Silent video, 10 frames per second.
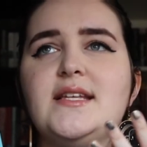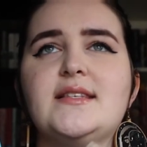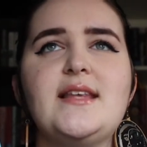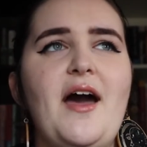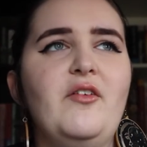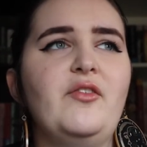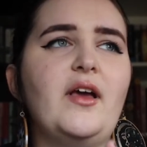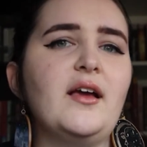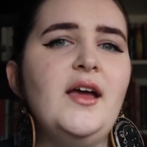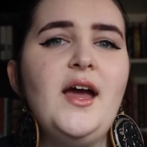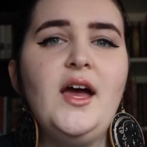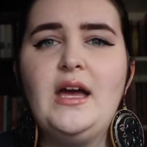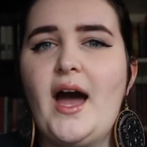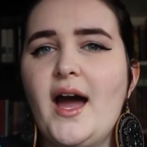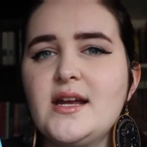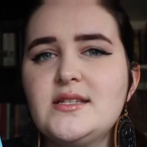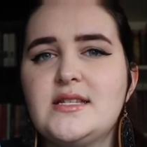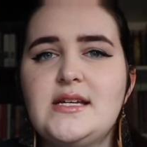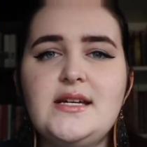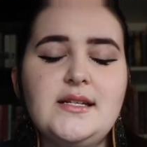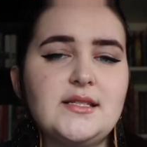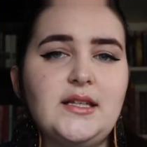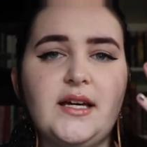It's sapphic, high seas,